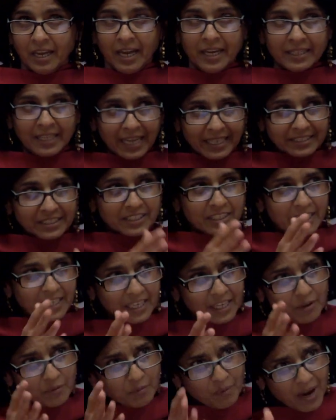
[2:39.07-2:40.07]
And that's
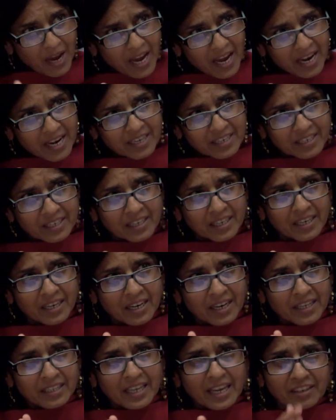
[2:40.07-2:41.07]
really where
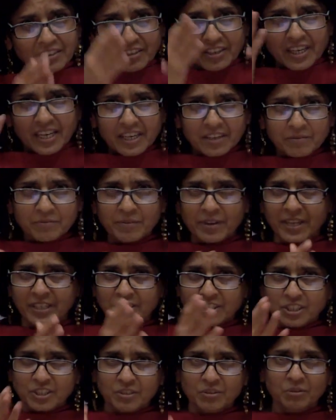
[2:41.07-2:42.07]
that
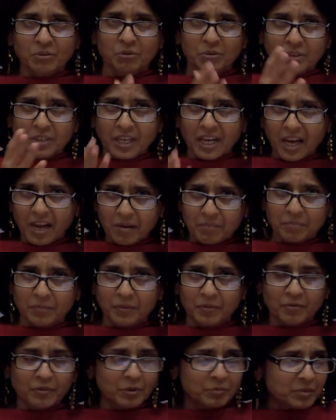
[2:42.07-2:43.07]
reinvention could
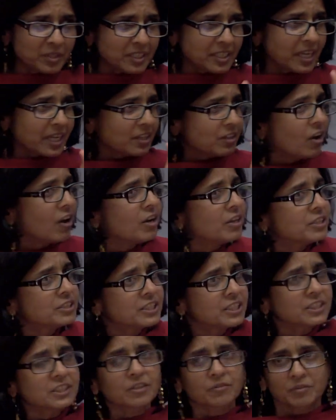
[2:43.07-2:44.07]
come, from the
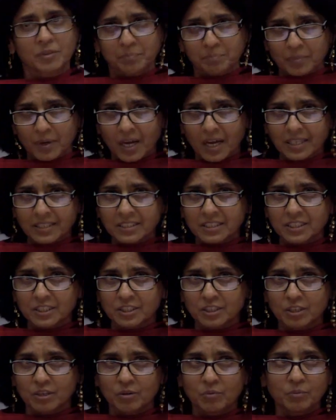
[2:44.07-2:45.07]
technologies of the
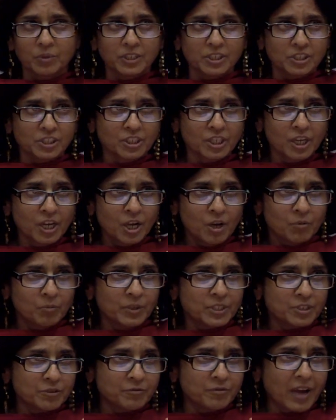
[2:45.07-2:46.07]
past, which
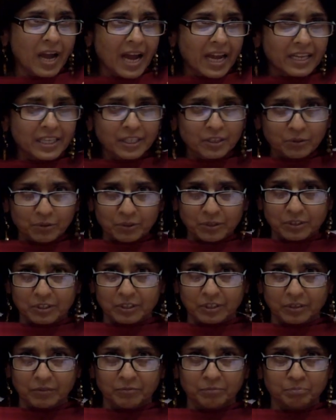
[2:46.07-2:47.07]
valued
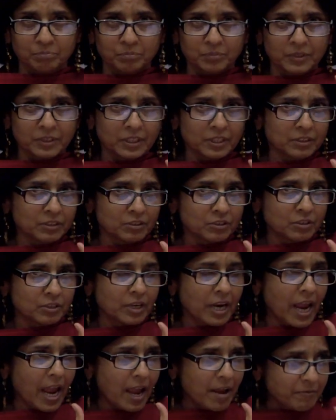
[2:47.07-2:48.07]
the
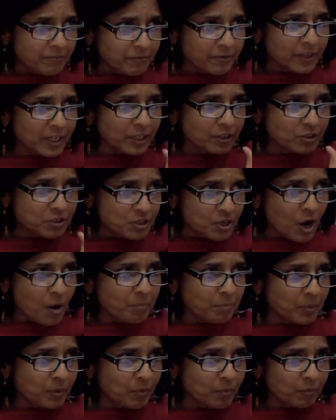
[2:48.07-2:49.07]
every
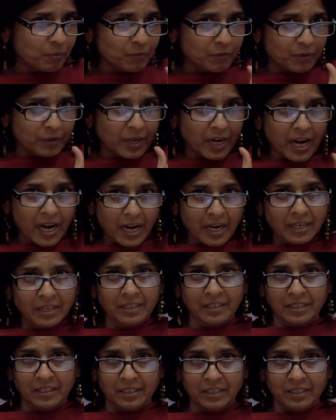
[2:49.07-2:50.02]
drop of rain,